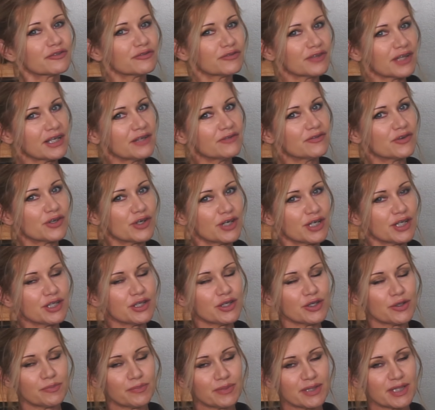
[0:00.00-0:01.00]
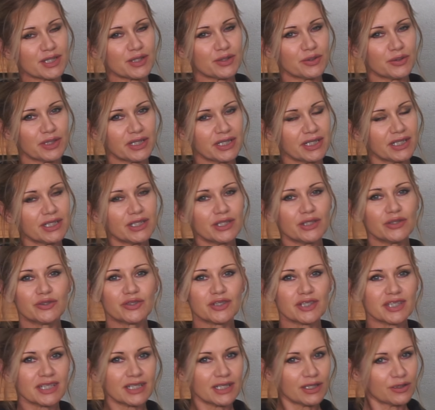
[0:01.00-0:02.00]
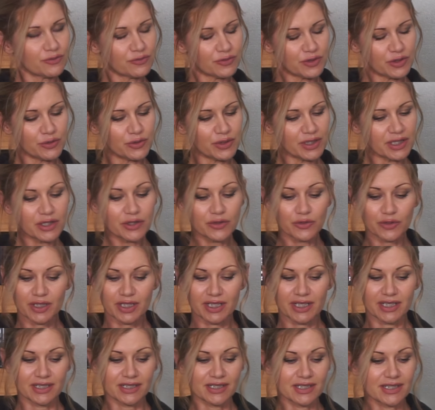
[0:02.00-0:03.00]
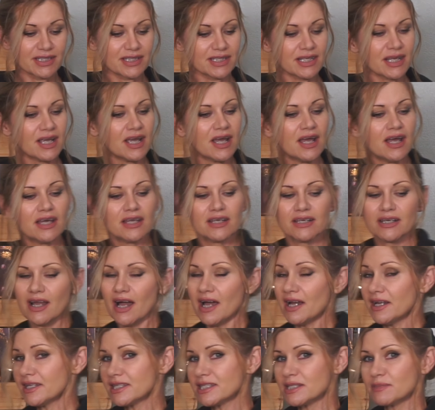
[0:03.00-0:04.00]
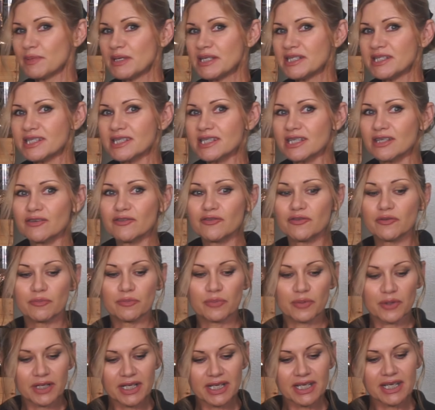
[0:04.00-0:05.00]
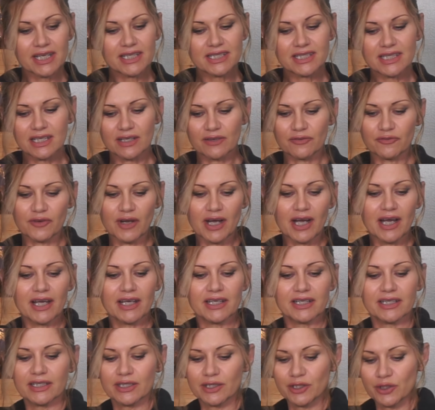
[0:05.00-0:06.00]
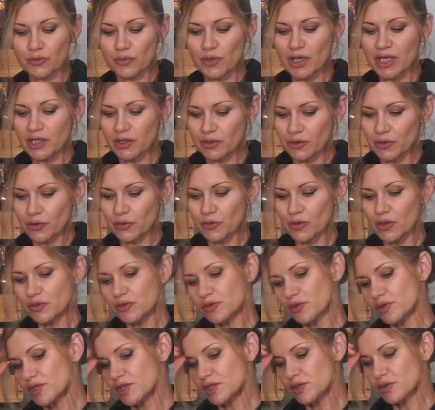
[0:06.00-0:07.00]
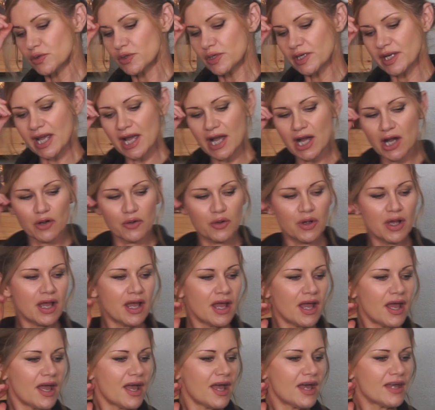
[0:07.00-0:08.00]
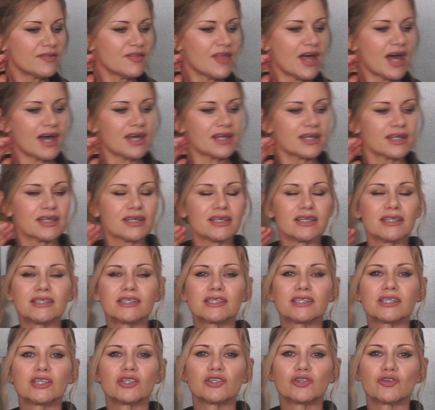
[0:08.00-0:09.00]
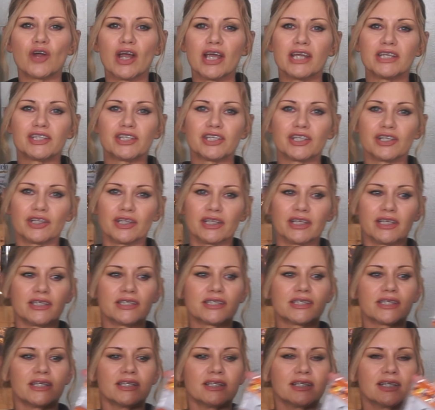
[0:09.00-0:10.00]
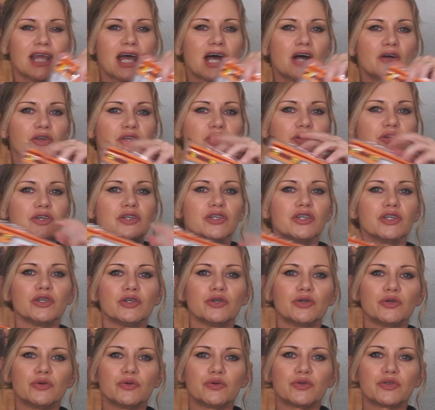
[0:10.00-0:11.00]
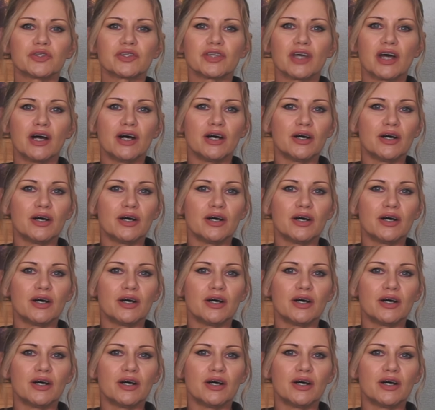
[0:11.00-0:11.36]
flavor in your pozole, you just need a few ingredients. Not expensive, pretty easy to find in your regular grocery store now, and that is dried chilies. Now you can use